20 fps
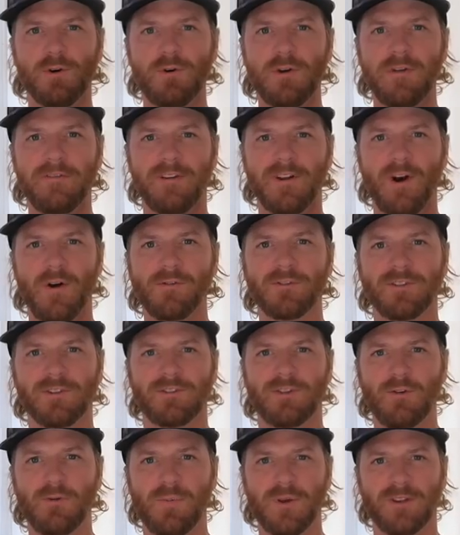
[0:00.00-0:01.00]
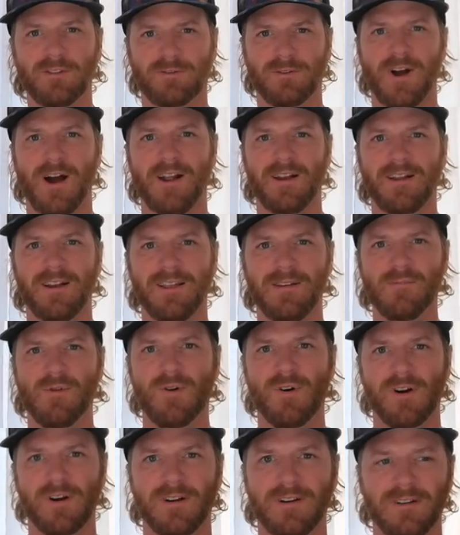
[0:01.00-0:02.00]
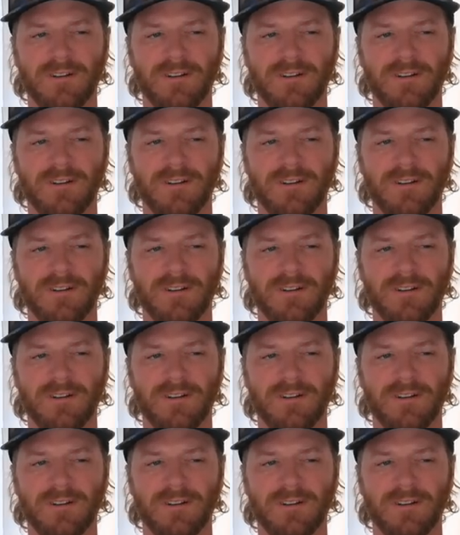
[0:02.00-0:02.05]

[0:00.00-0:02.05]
Who even owns a two-piece rod anymore?